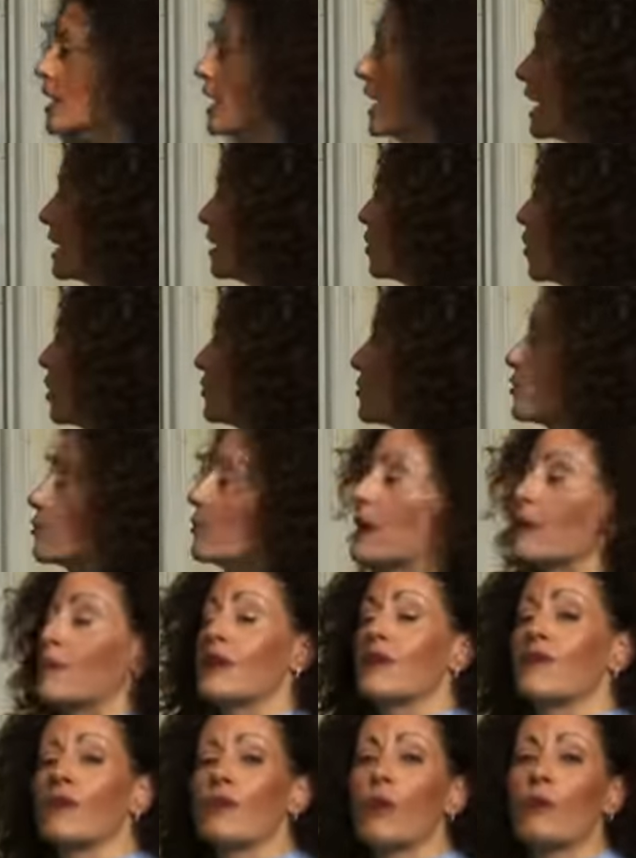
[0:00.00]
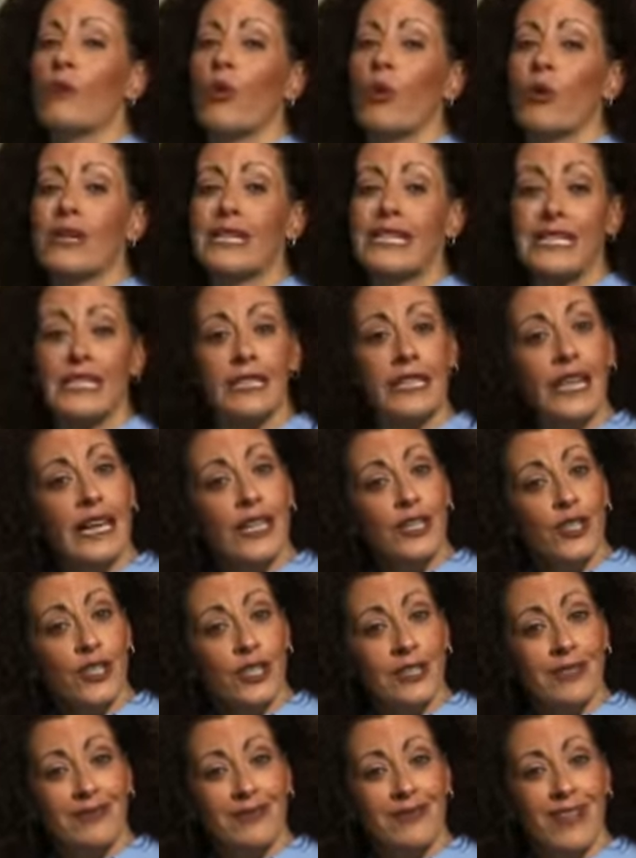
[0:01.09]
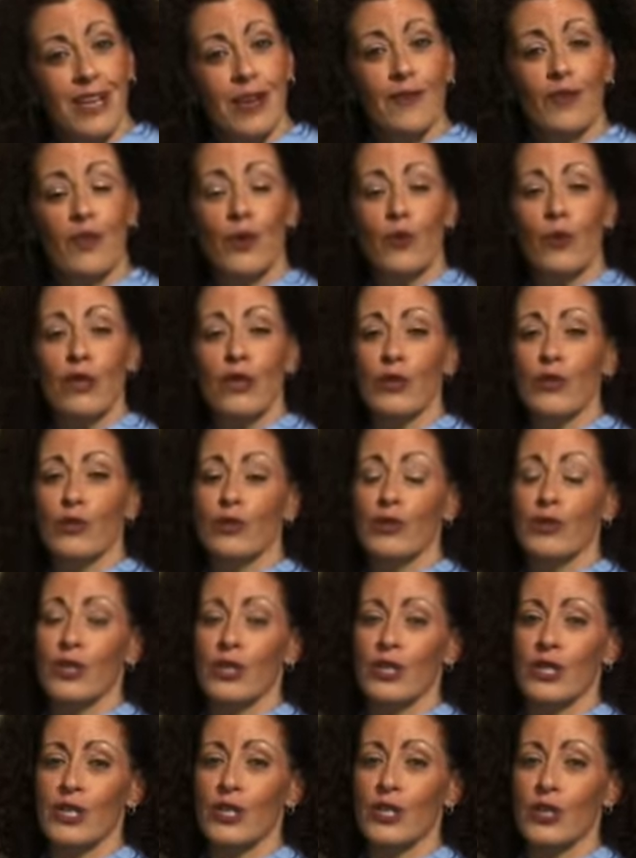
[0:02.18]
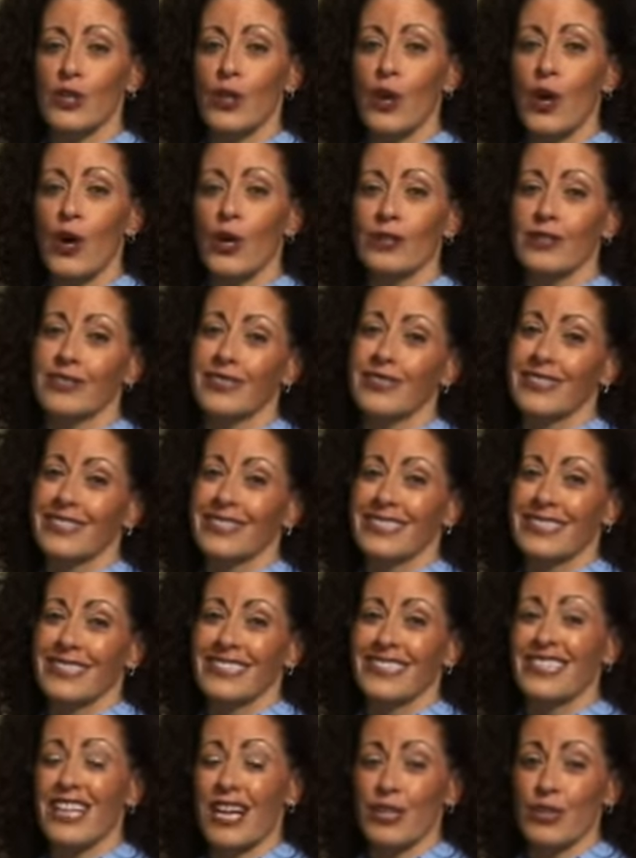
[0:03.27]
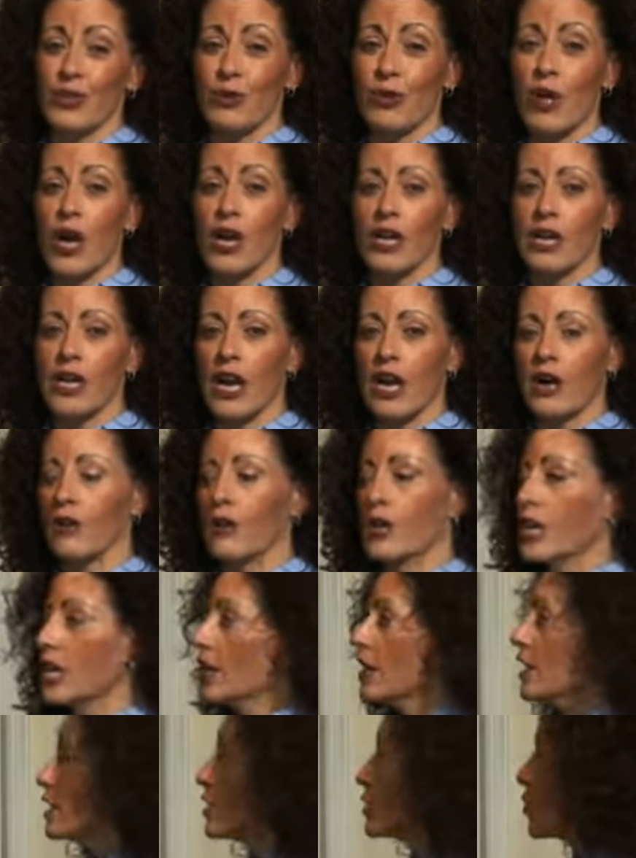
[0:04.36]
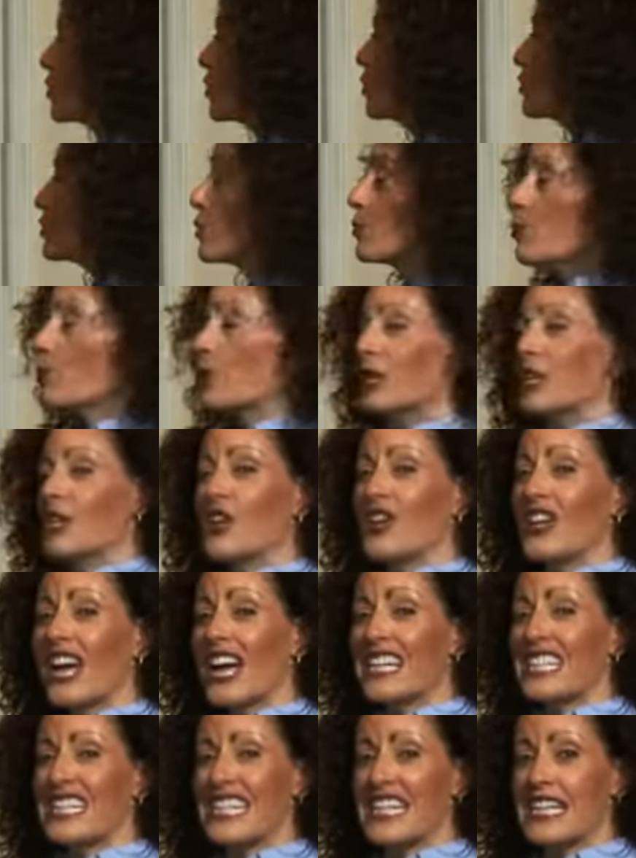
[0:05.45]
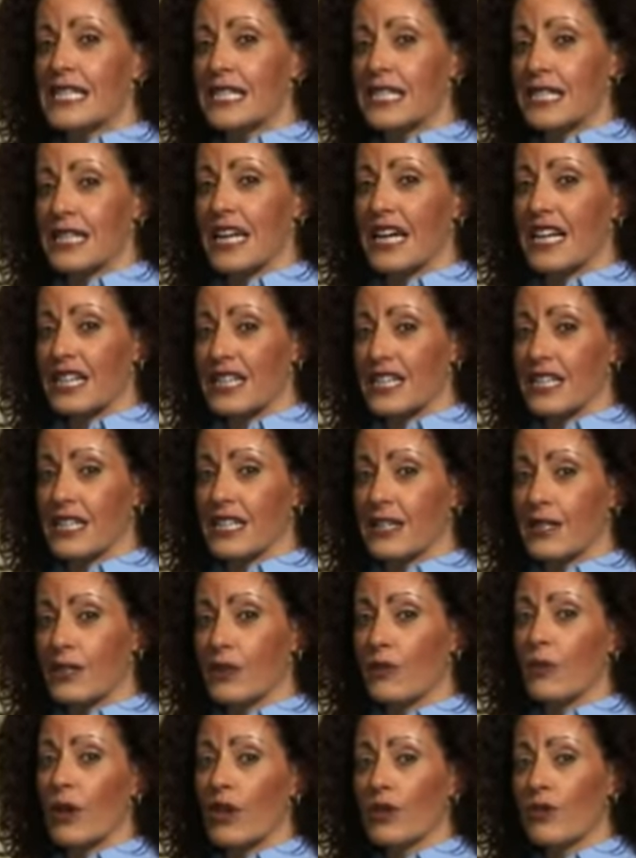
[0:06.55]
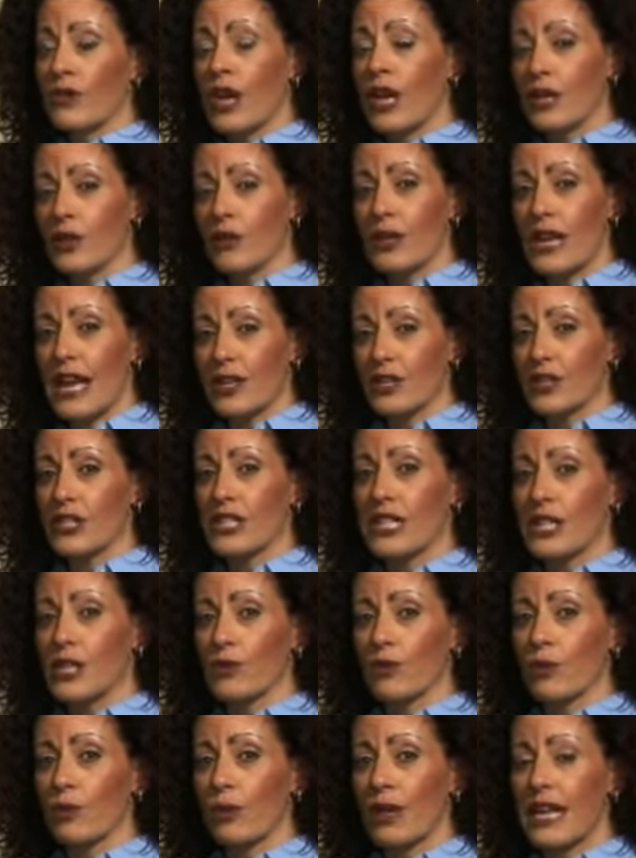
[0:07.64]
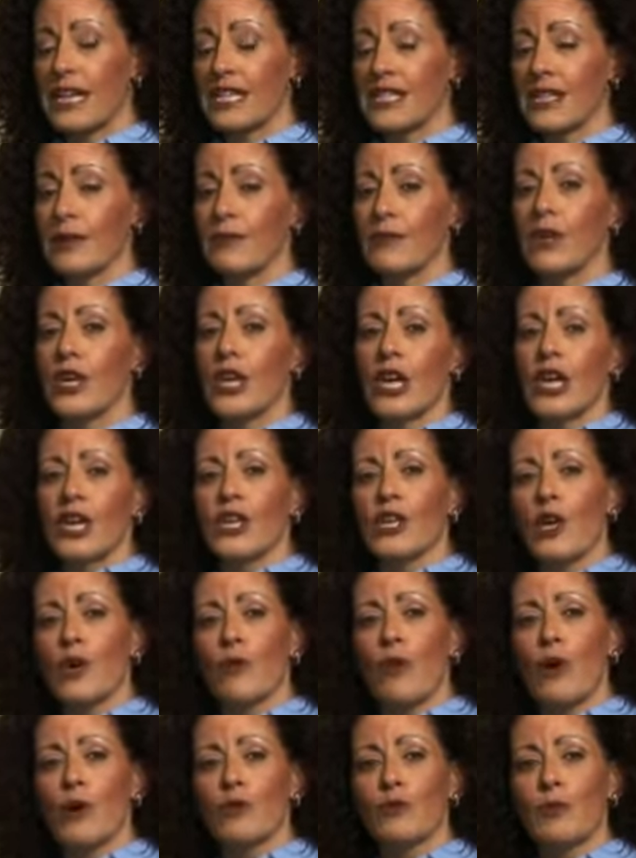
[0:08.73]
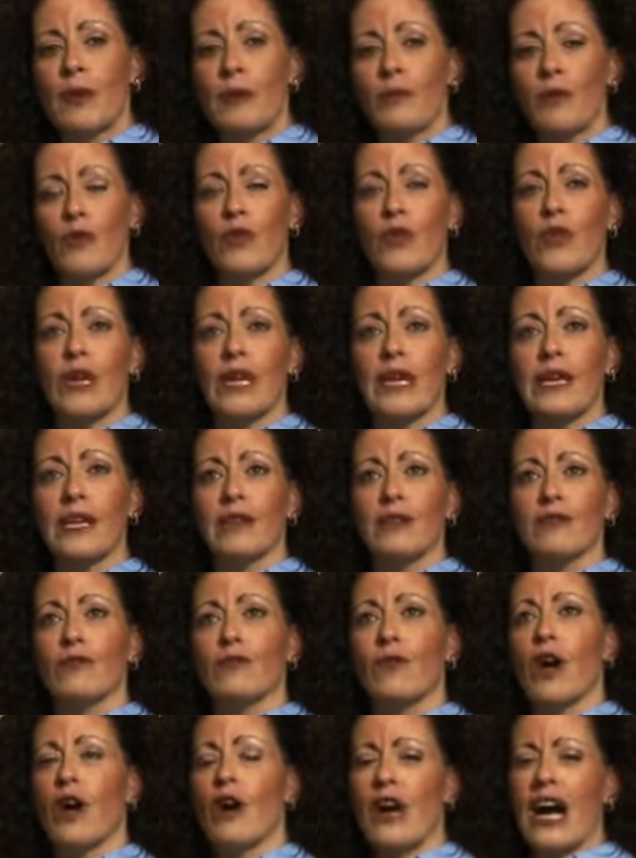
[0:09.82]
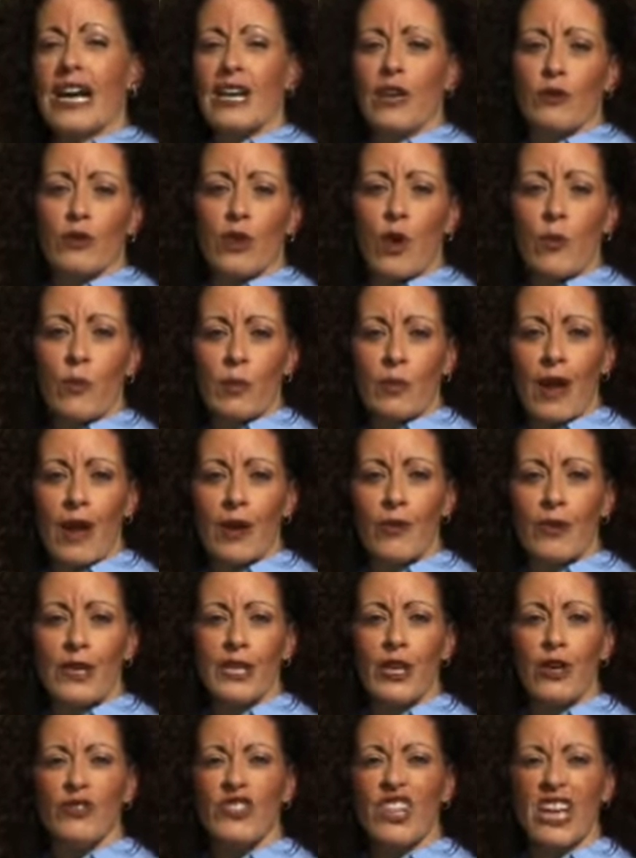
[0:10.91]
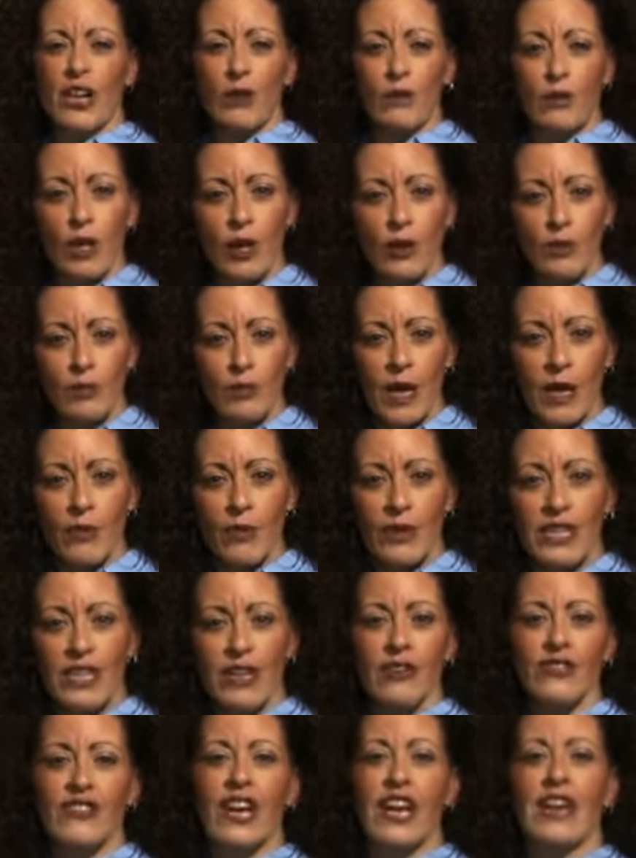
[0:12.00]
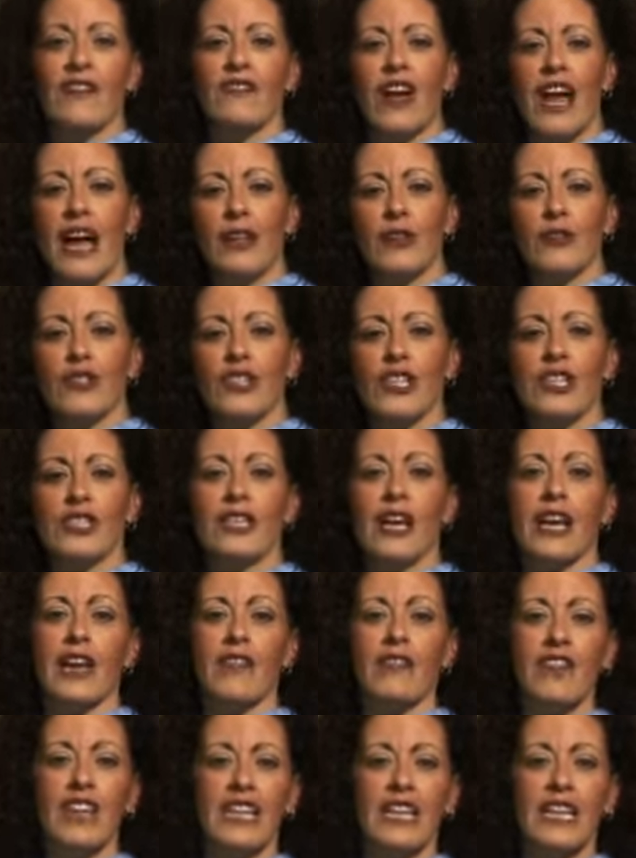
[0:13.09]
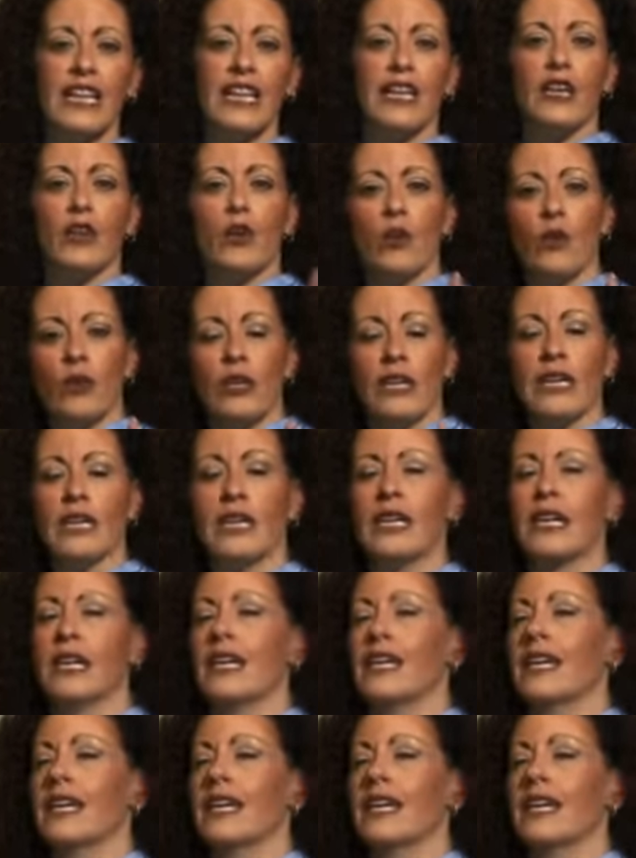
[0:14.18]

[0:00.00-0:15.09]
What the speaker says: And it also may be from a poor installation, if the windows were just installed not too long ago. So those are pretty good ideas as to whether or not you would actually need to replace them. You know, most people think, well, I don't open my windows, I don't close my windows, I have allergies, I have heating, cooling.